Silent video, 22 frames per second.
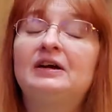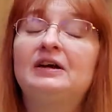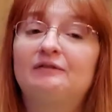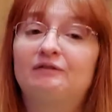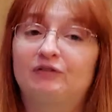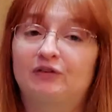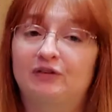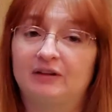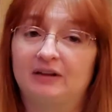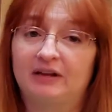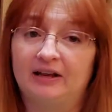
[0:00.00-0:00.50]

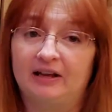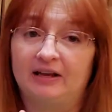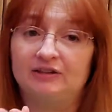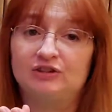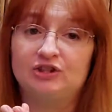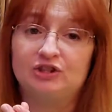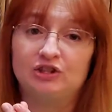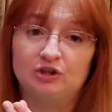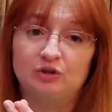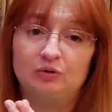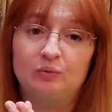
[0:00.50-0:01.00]
for the
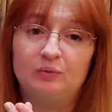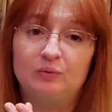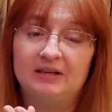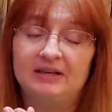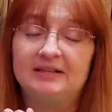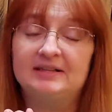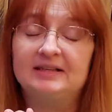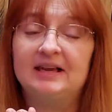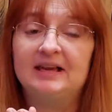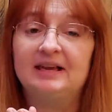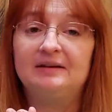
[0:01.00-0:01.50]
next 2
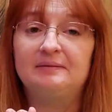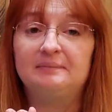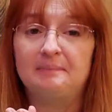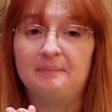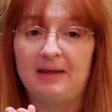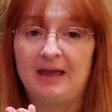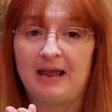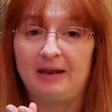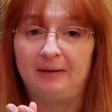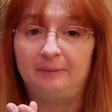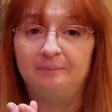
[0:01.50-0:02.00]
weeks in
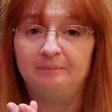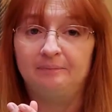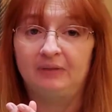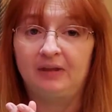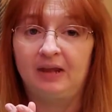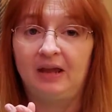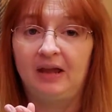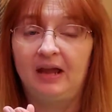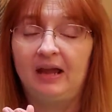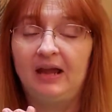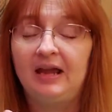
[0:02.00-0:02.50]
May.
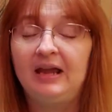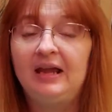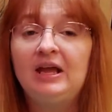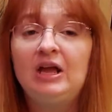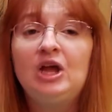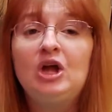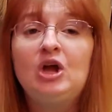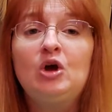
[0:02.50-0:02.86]
Okay?